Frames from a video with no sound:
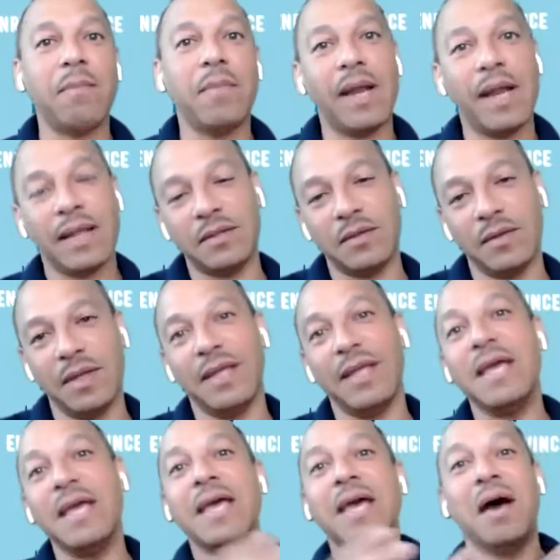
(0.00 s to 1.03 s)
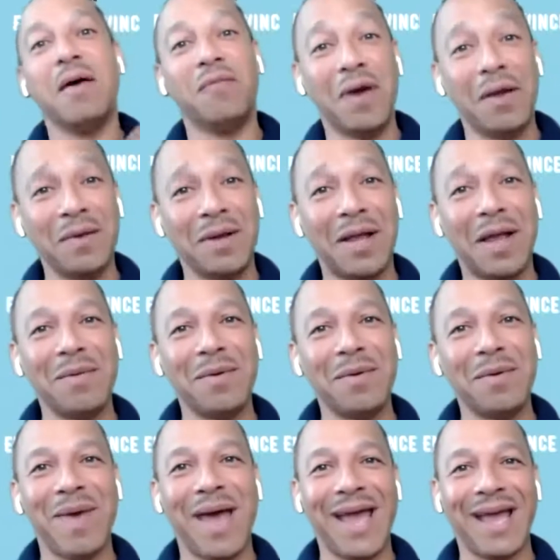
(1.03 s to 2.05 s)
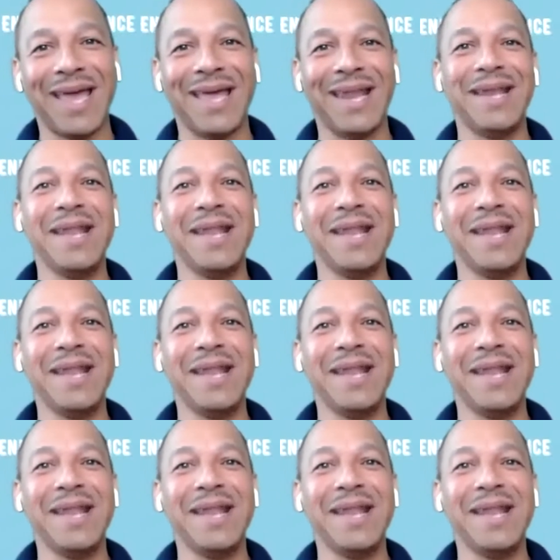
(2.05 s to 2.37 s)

but actually a veteran coming back and